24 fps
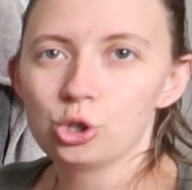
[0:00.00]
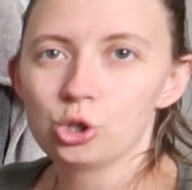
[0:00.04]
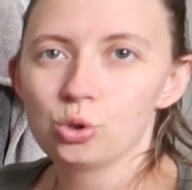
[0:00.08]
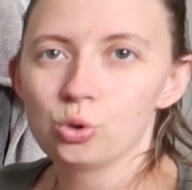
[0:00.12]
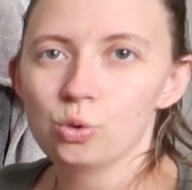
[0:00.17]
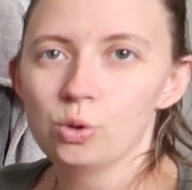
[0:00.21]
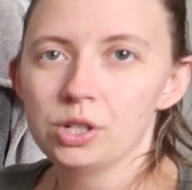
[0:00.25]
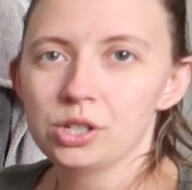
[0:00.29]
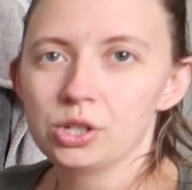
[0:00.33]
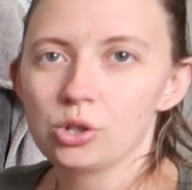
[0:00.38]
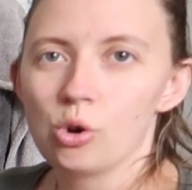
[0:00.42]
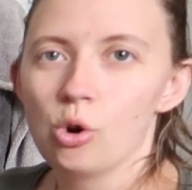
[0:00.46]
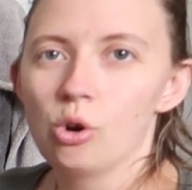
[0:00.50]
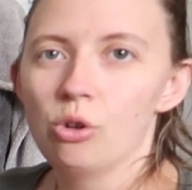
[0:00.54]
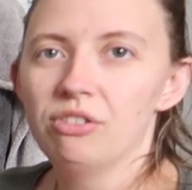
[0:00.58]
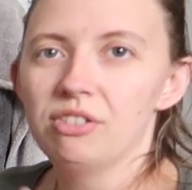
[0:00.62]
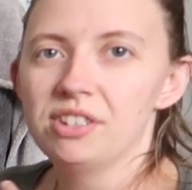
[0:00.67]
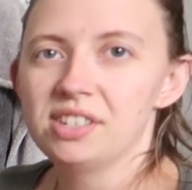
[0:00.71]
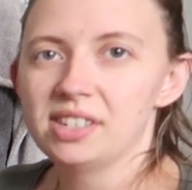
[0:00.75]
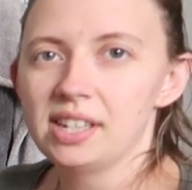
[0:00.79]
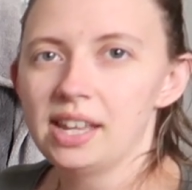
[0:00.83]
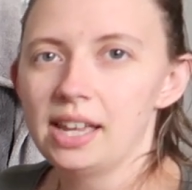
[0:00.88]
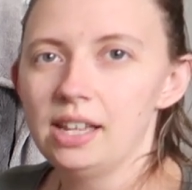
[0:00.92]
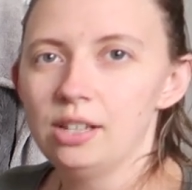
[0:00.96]
So it's got
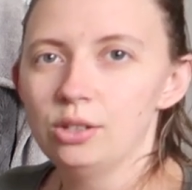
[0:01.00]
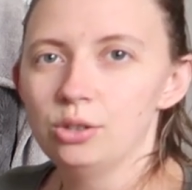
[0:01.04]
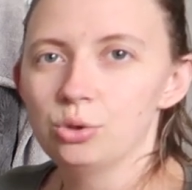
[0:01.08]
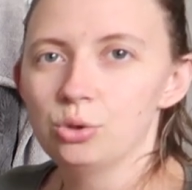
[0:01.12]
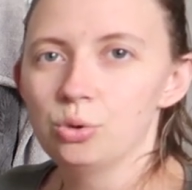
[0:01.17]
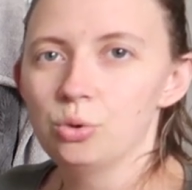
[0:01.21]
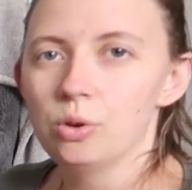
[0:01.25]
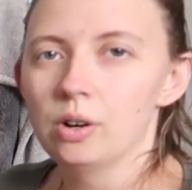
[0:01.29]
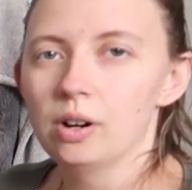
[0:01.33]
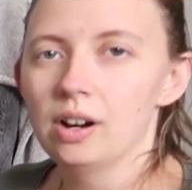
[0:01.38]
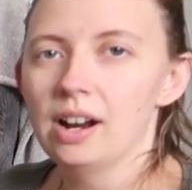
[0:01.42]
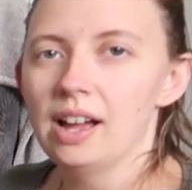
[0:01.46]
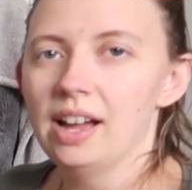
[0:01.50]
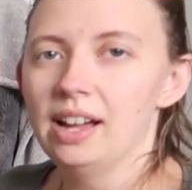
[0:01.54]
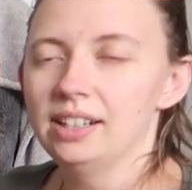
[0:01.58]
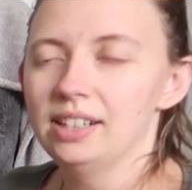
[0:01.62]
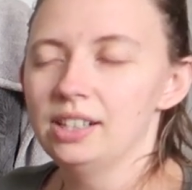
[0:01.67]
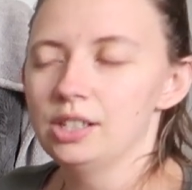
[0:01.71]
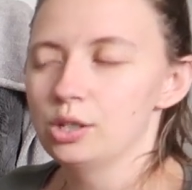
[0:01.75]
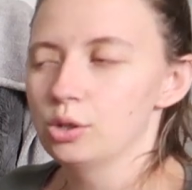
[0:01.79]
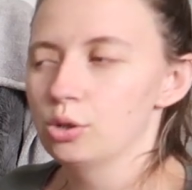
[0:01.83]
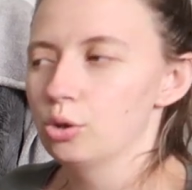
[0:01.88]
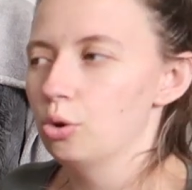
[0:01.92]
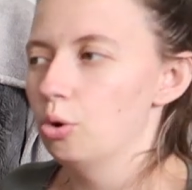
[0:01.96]
the side door
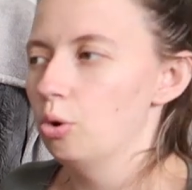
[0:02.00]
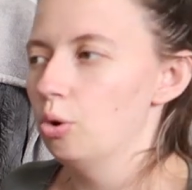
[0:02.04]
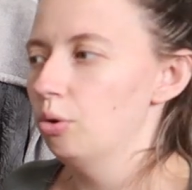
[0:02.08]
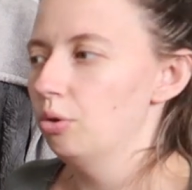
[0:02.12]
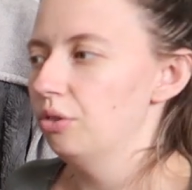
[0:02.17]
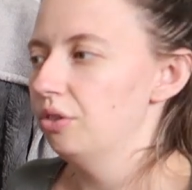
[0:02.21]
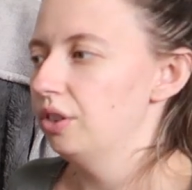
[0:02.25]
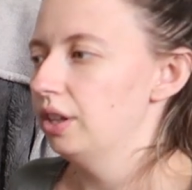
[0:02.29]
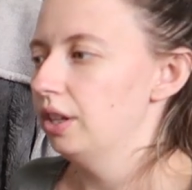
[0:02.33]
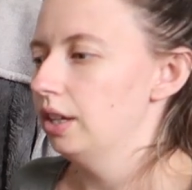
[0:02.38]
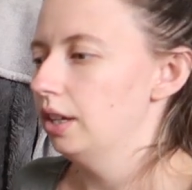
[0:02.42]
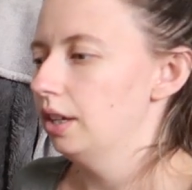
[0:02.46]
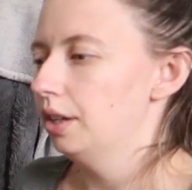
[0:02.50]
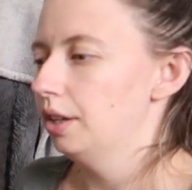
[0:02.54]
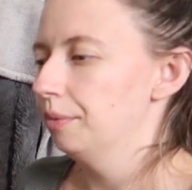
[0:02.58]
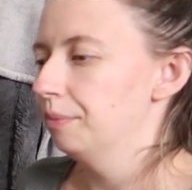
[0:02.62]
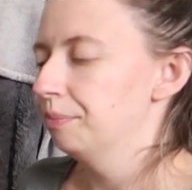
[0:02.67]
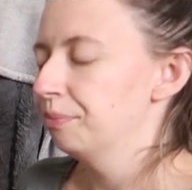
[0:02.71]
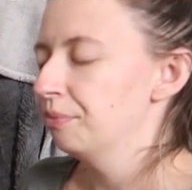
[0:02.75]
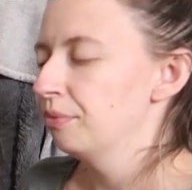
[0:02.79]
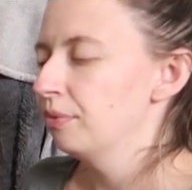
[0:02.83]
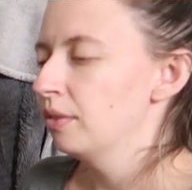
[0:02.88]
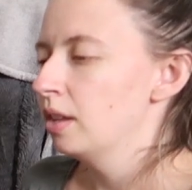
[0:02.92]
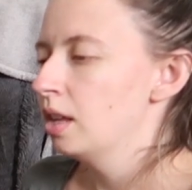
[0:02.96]
and it's got the
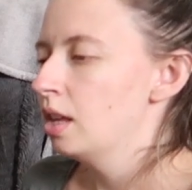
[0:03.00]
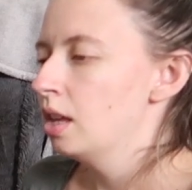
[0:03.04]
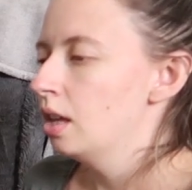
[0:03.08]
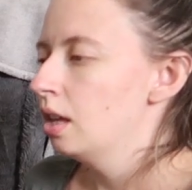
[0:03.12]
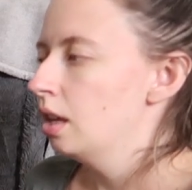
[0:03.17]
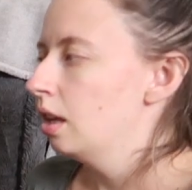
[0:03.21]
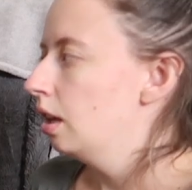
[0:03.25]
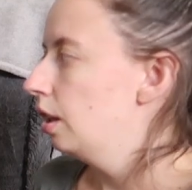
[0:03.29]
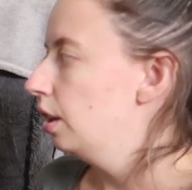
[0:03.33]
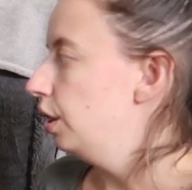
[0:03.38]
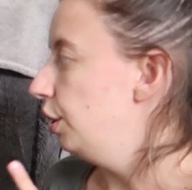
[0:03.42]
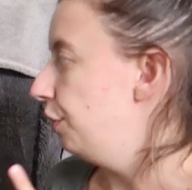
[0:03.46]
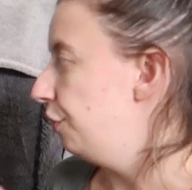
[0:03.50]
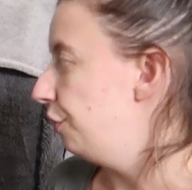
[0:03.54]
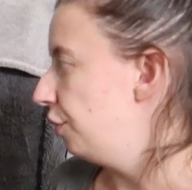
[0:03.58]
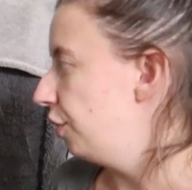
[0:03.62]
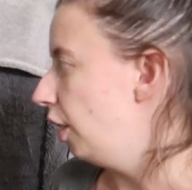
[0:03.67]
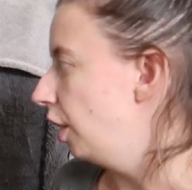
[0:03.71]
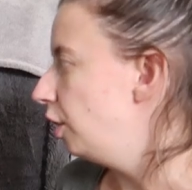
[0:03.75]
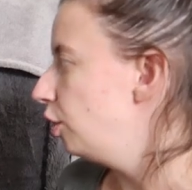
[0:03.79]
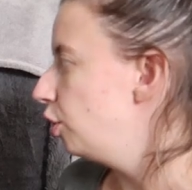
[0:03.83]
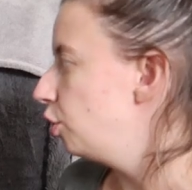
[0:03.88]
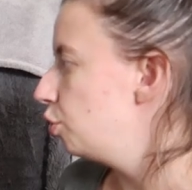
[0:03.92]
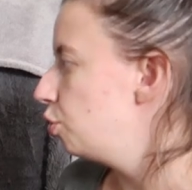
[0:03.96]

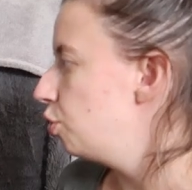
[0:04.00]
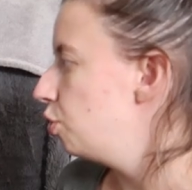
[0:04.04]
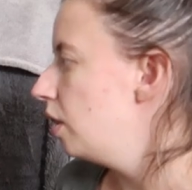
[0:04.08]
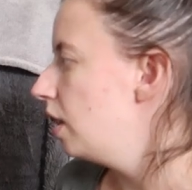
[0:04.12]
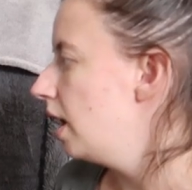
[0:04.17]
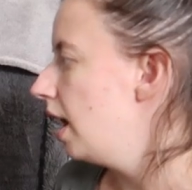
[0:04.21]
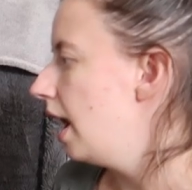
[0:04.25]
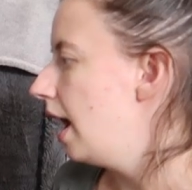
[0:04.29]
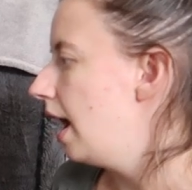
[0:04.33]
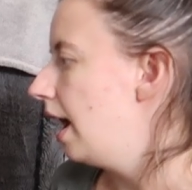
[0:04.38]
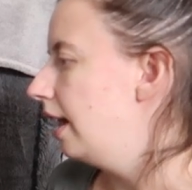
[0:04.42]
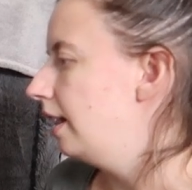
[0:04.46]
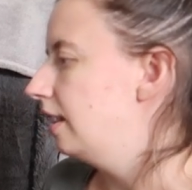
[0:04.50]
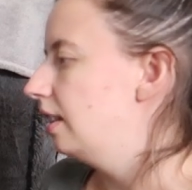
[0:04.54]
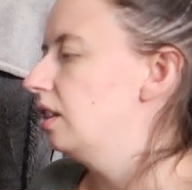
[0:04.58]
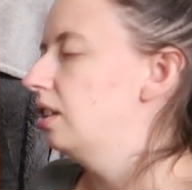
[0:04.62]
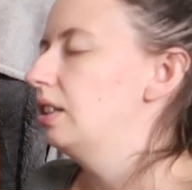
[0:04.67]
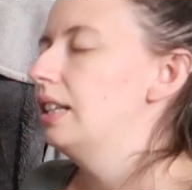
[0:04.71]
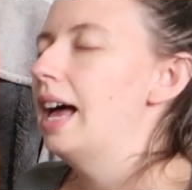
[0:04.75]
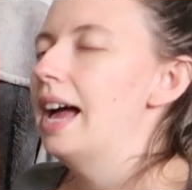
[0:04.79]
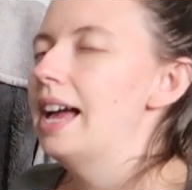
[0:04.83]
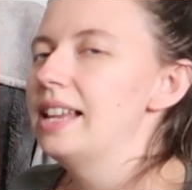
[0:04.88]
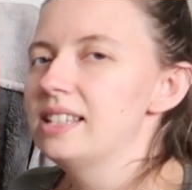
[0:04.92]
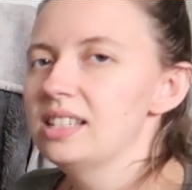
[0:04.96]
front door. And the
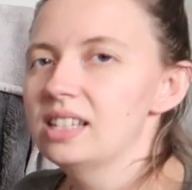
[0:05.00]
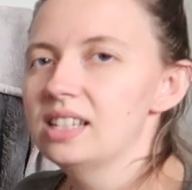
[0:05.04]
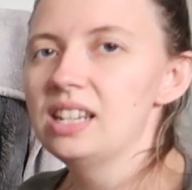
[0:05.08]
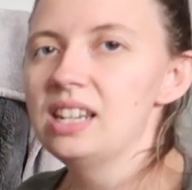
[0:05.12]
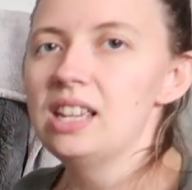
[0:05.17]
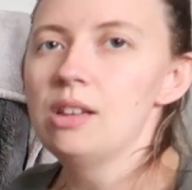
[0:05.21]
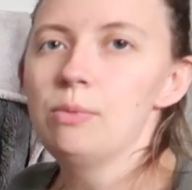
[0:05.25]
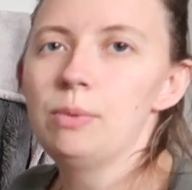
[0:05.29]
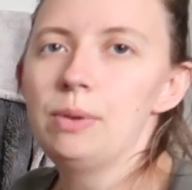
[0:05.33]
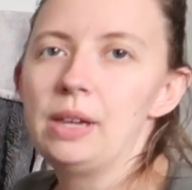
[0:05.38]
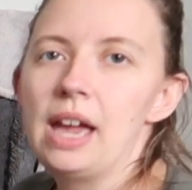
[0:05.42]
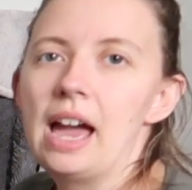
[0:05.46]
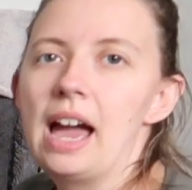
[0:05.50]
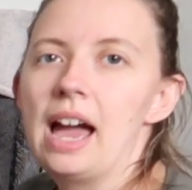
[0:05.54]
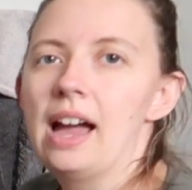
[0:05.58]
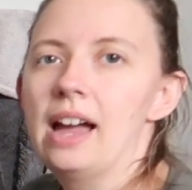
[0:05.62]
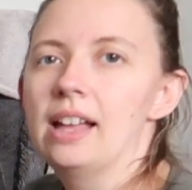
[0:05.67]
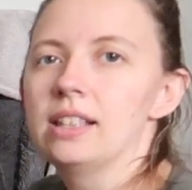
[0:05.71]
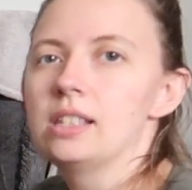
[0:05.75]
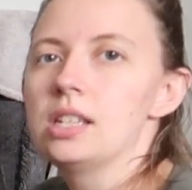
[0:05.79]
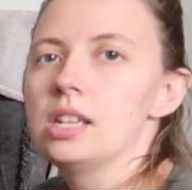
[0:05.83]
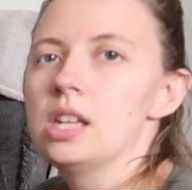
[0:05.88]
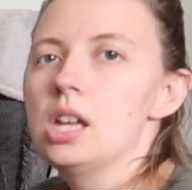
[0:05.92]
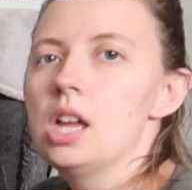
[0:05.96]
last crate we
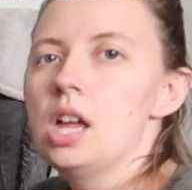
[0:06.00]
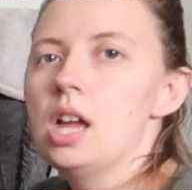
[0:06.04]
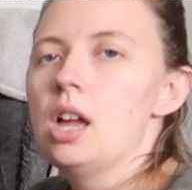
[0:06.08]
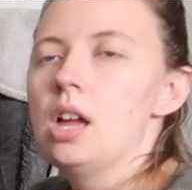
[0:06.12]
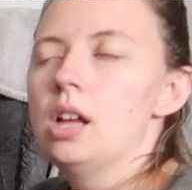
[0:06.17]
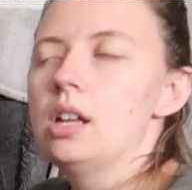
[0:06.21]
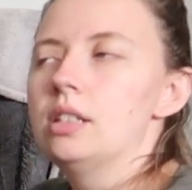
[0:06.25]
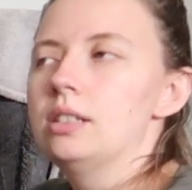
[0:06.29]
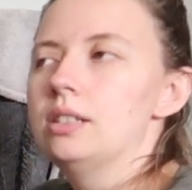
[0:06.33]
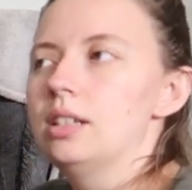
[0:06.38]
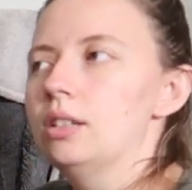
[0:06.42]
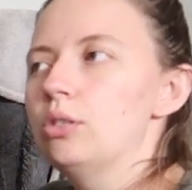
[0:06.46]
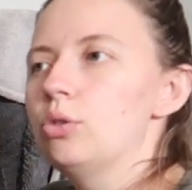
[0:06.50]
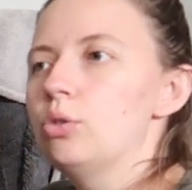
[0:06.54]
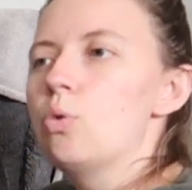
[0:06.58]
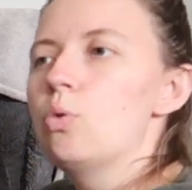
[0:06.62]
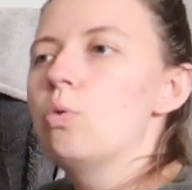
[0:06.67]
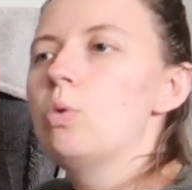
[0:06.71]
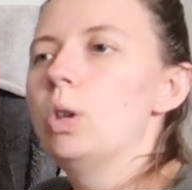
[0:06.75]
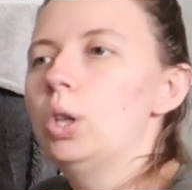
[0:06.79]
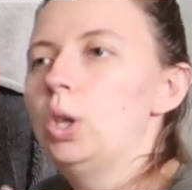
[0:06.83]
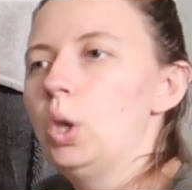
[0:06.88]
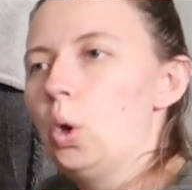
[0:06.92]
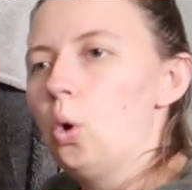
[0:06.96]
had didn't
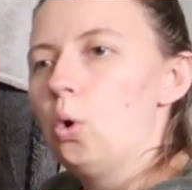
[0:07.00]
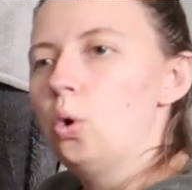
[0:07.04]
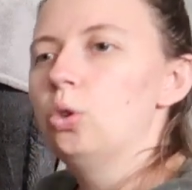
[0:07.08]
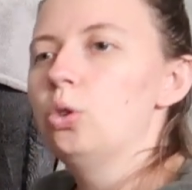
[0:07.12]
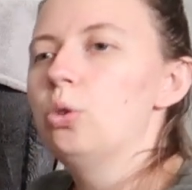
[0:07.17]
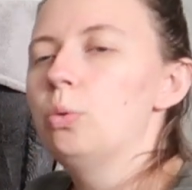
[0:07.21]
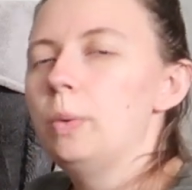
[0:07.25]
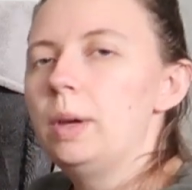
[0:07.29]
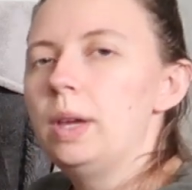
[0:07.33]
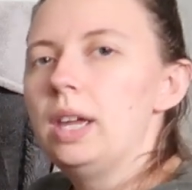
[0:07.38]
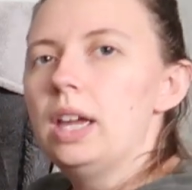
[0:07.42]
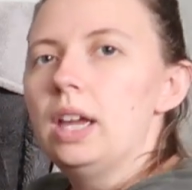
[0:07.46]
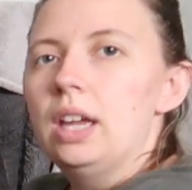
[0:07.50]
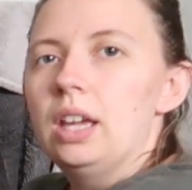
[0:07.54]
go along the way.